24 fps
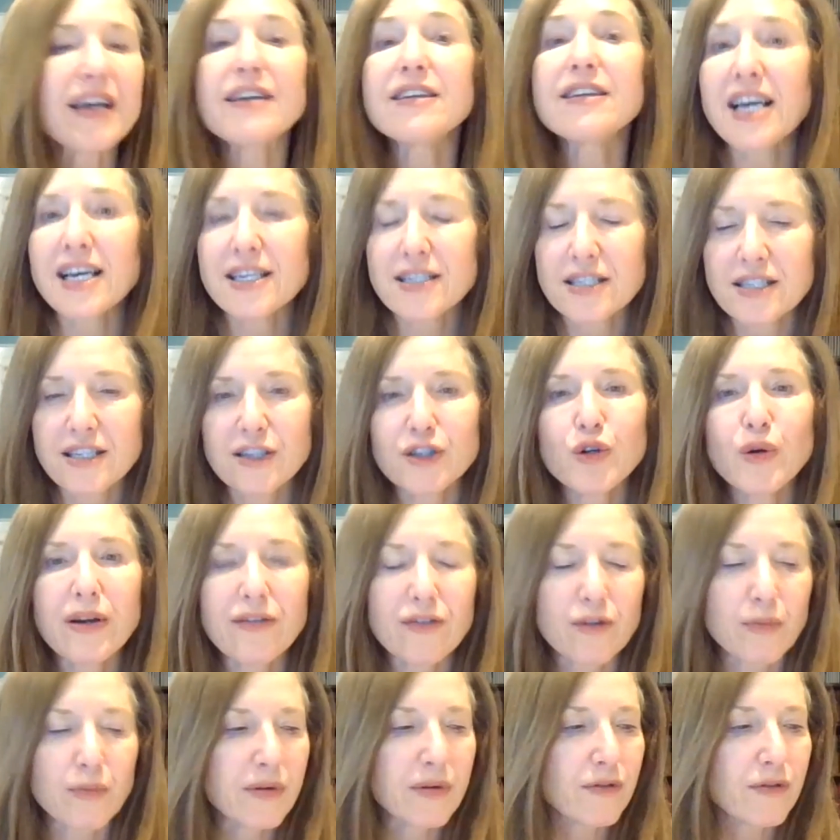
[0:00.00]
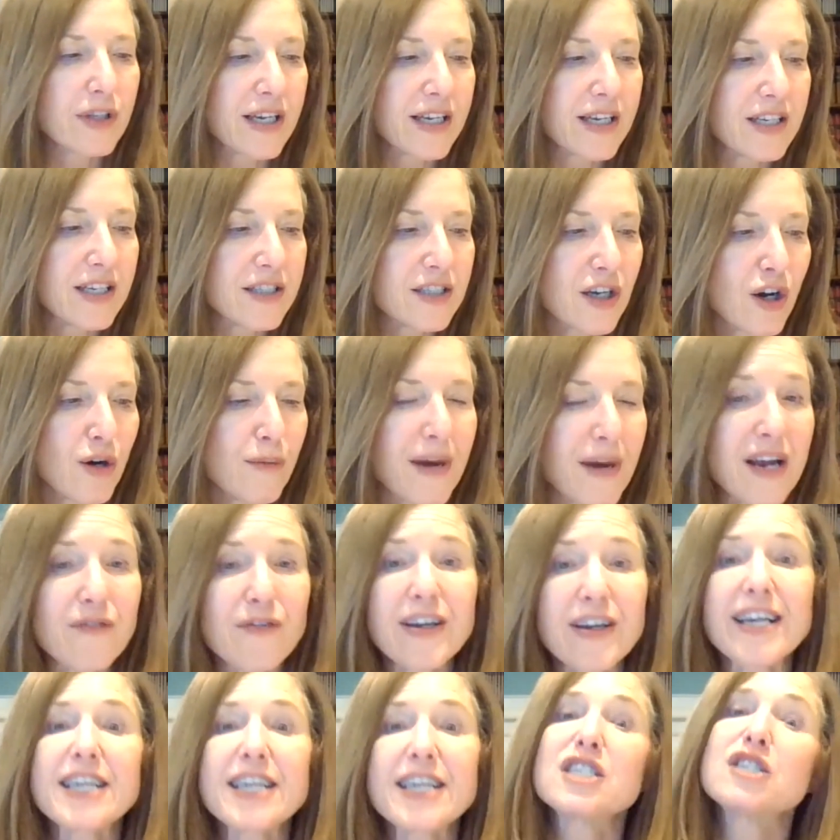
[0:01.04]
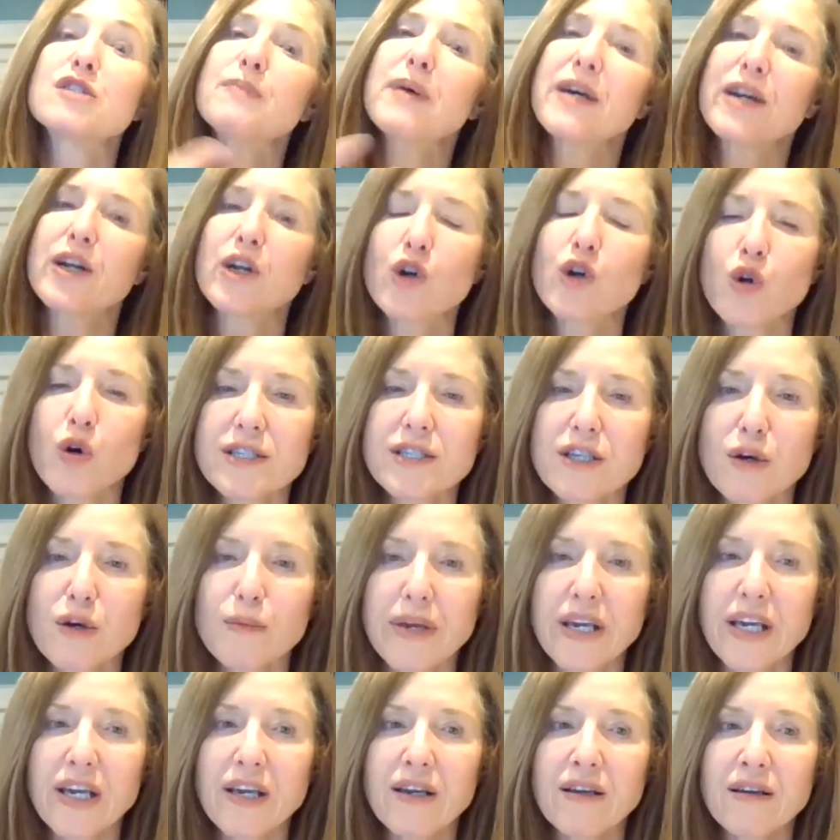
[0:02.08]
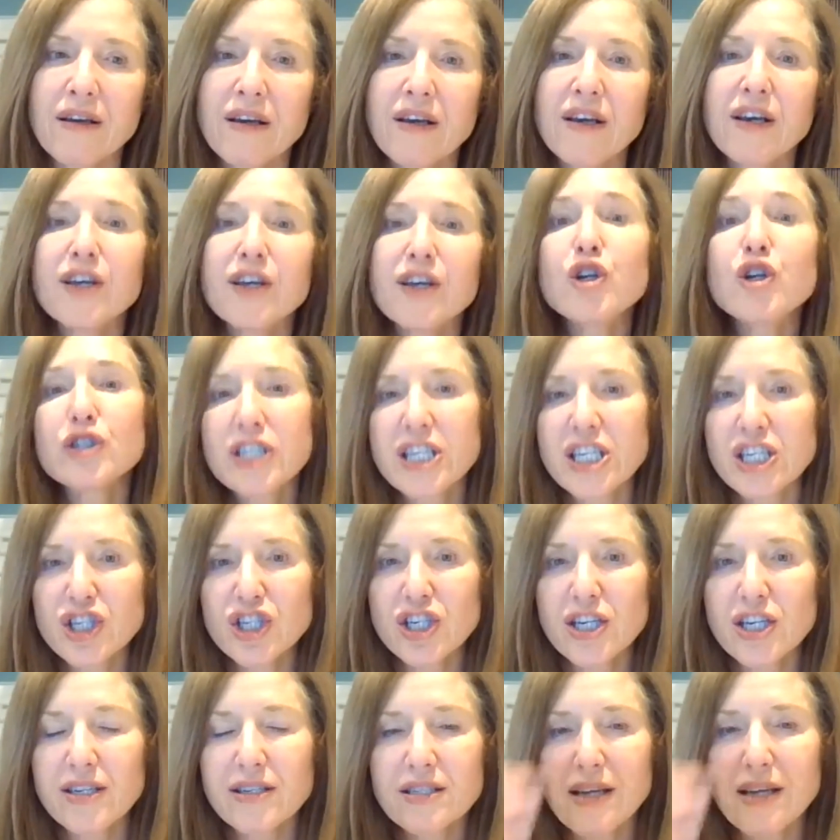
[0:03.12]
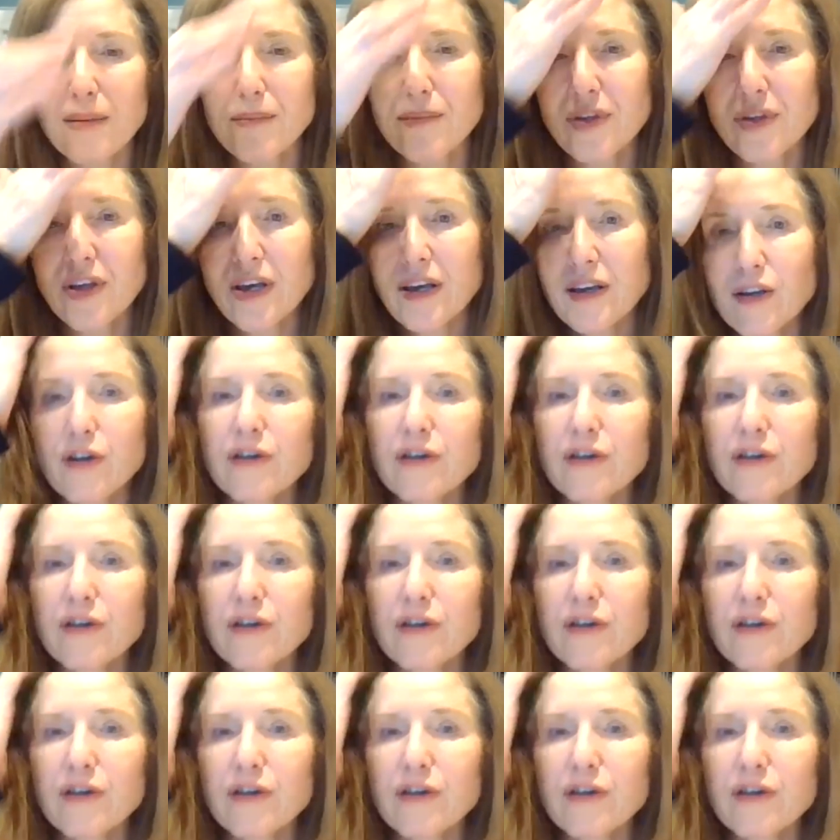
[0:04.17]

Yes, they do have to be related to home modifications, but it could also be you're teaching something,